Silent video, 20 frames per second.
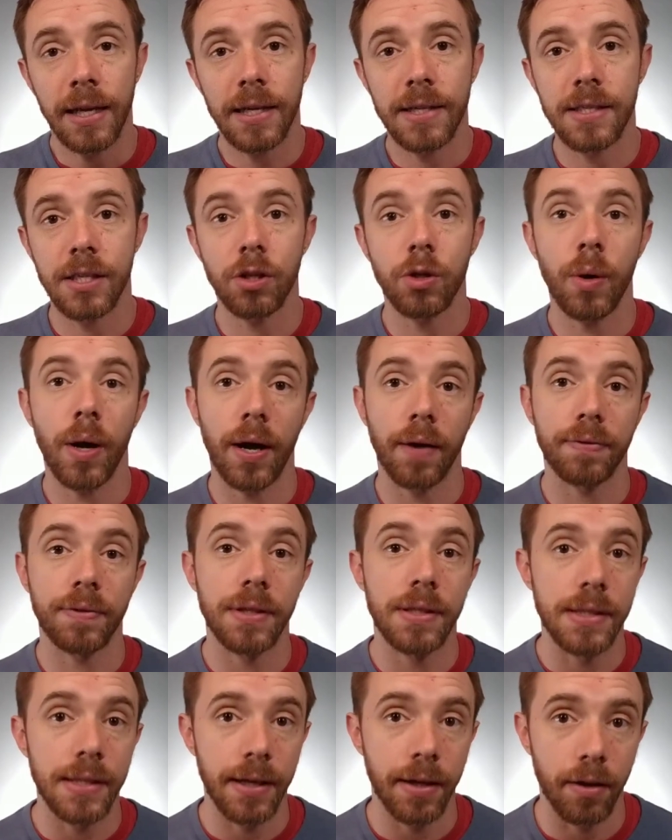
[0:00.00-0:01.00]
is that you have
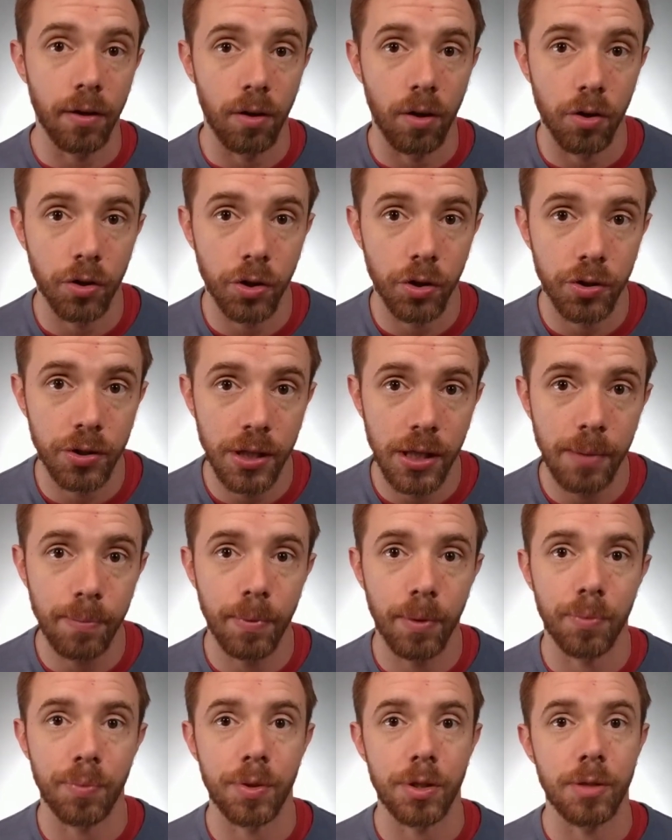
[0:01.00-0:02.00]
to tell all your
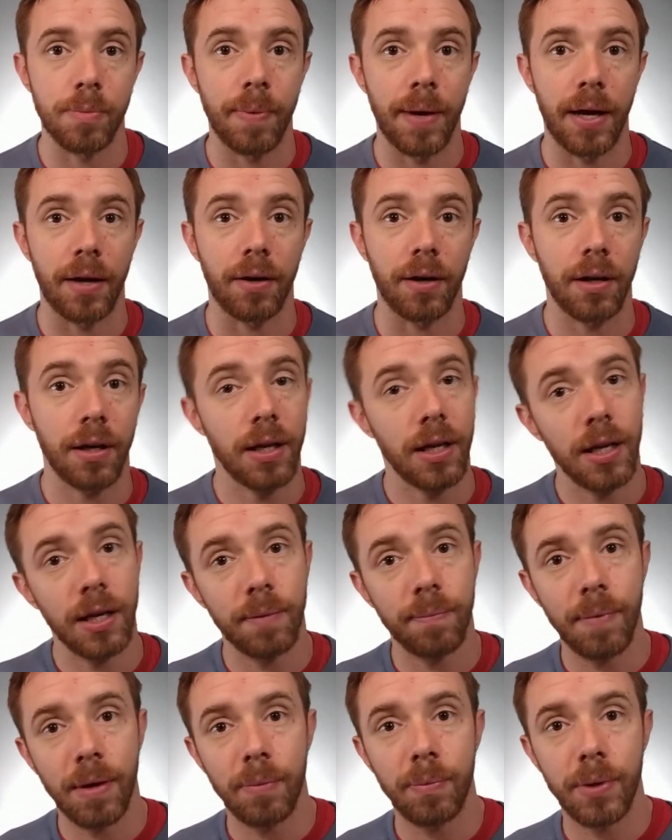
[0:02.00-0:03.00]
team members about it. And
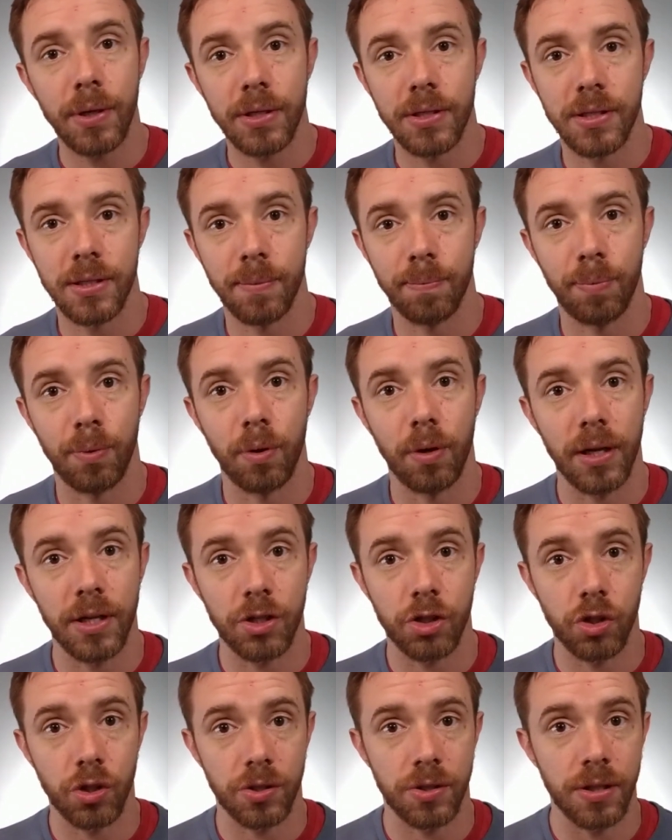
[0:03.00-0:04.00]
it may be as simple
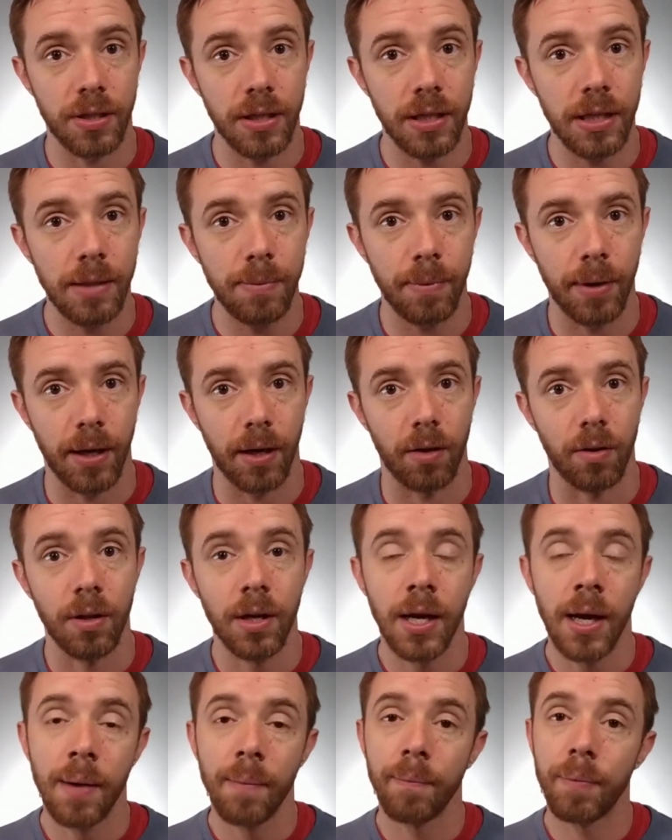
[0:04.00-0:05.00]
as just an email,
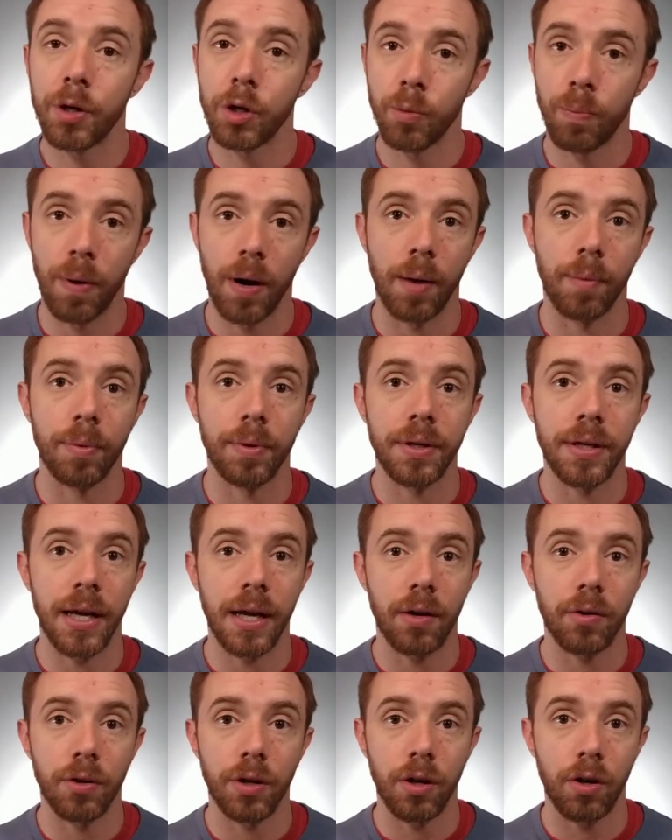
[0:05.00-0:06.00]
but you're probably
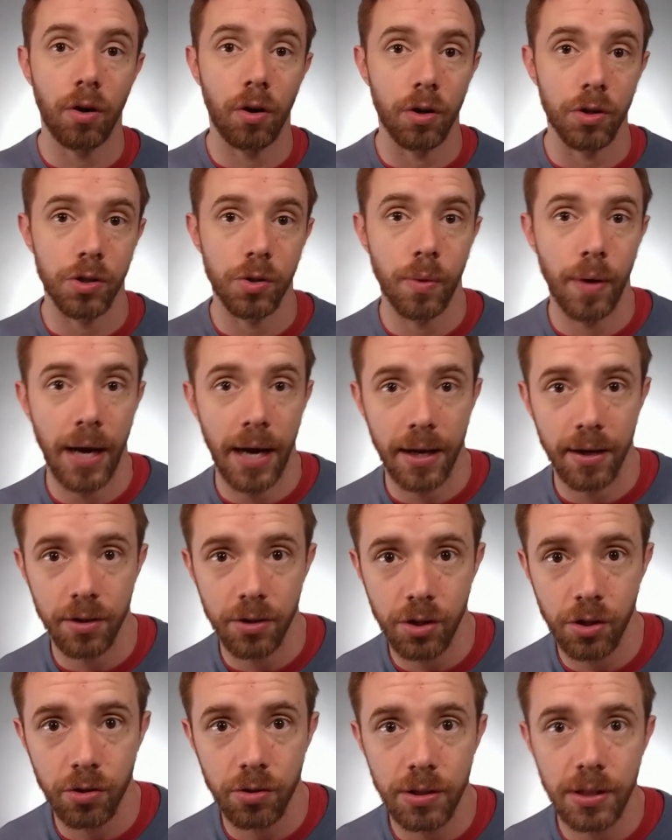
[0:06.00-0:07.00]
now going to also add
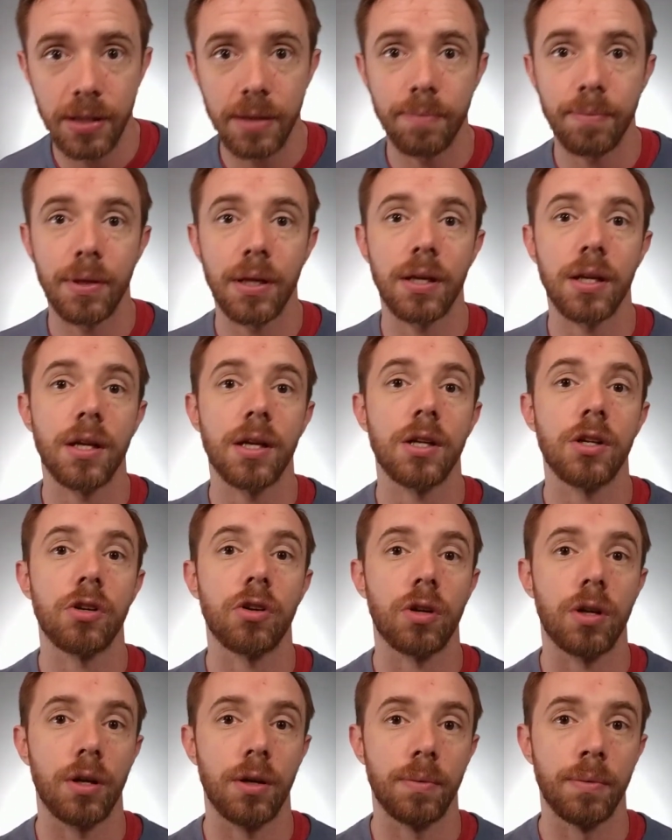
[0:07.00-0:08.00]
it to your team meeting.
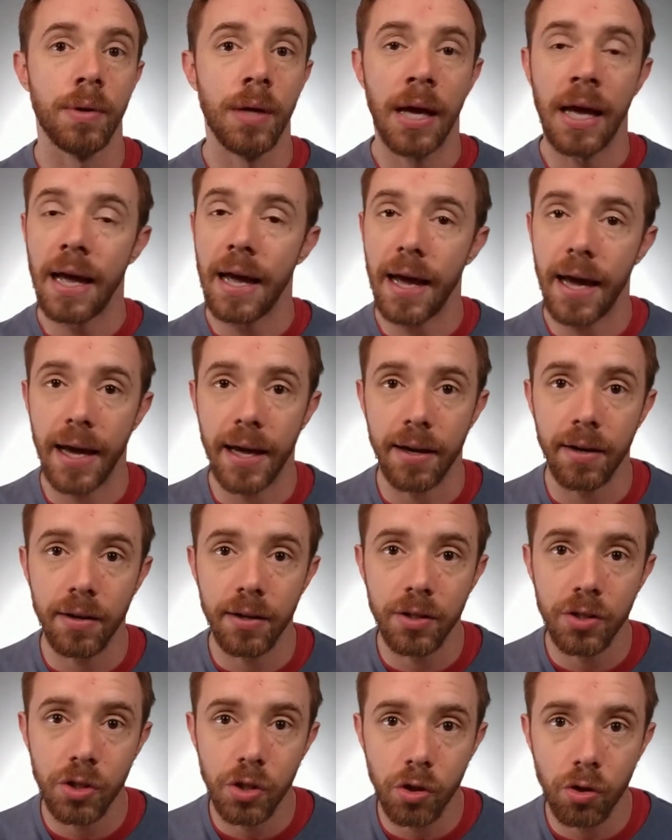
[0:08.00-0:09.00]
You're going to add it
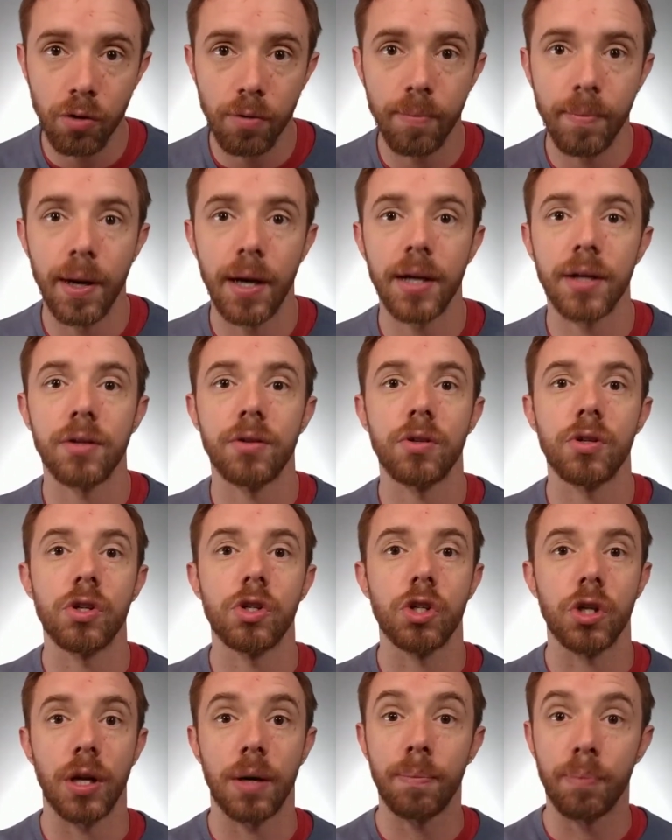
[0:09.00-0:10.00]
into your
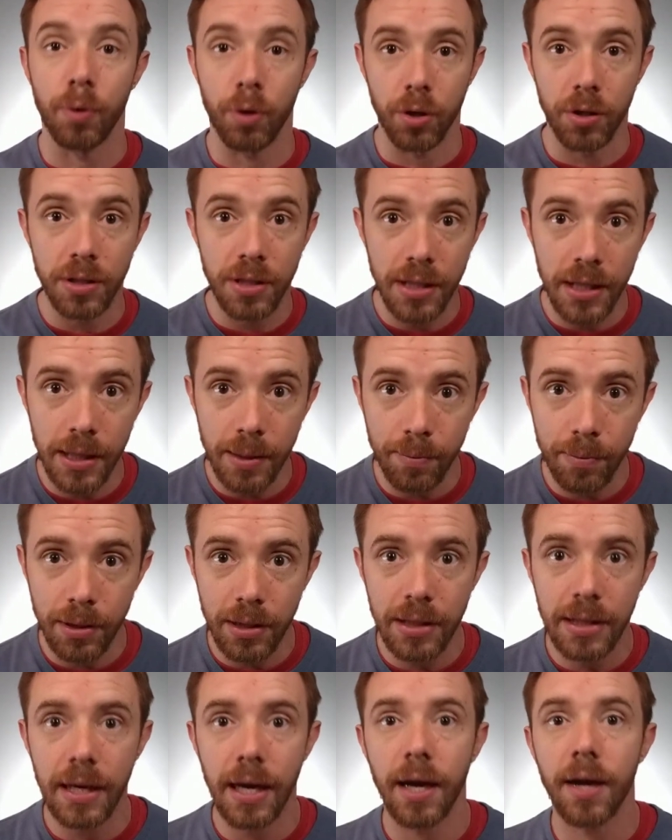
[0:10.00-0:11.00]
reminders. You got to put a team
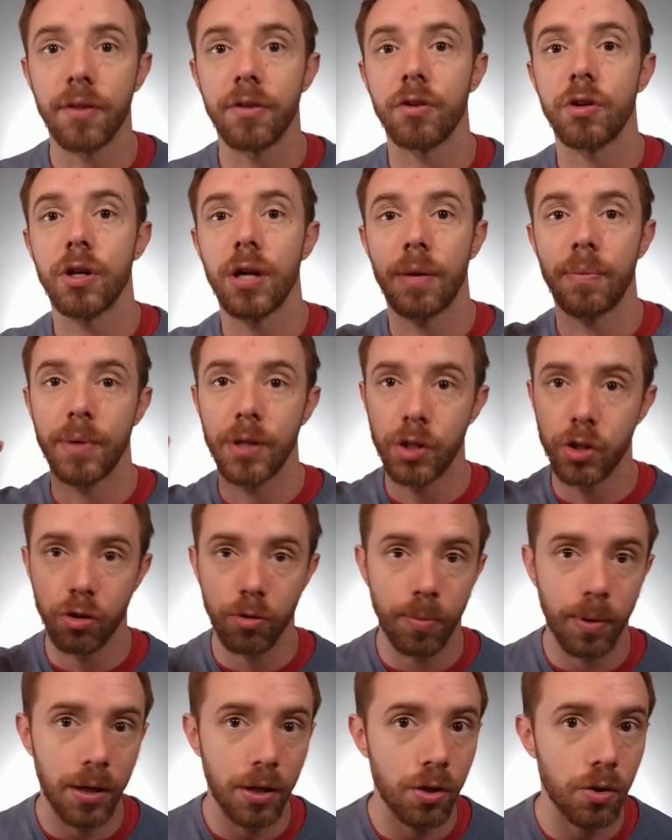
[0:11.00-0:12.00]
together. You got to make
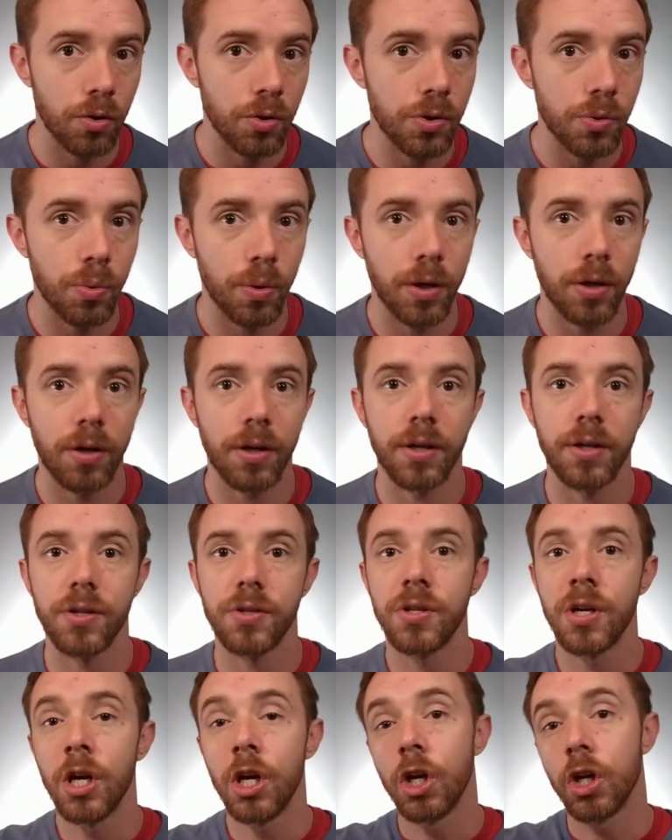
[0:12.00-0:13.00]
sure everybody knows where it
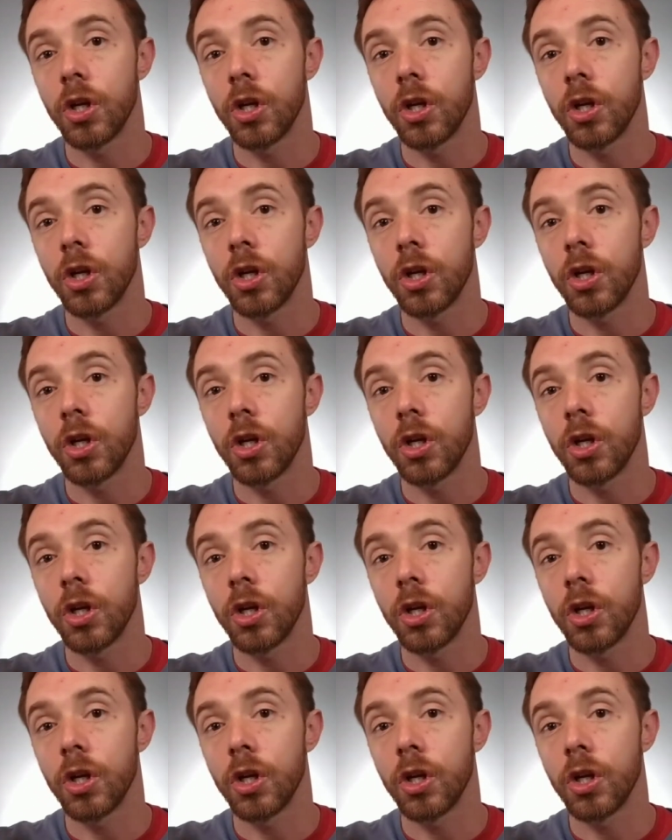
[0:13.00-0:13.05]
is.